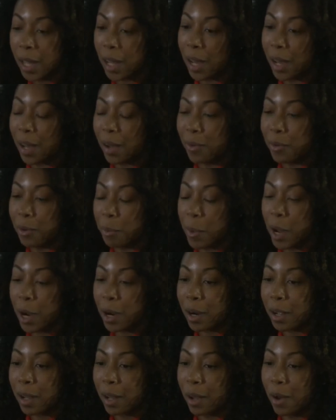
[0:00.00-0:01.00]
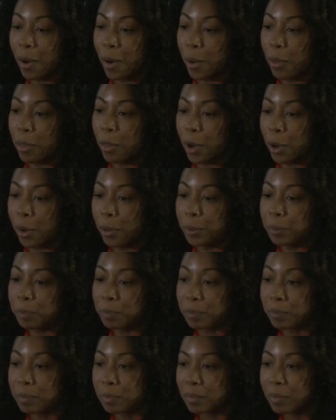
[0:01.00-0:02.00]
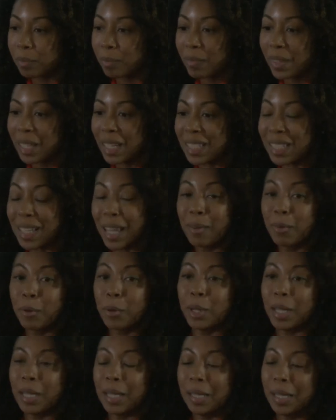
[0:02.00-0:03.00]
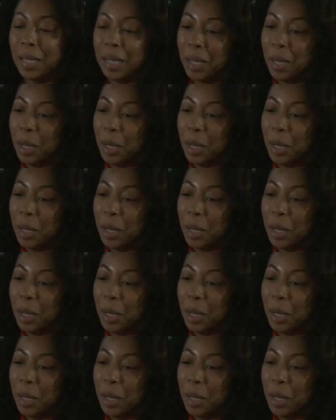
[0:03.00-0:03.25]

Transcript: of America, although slavery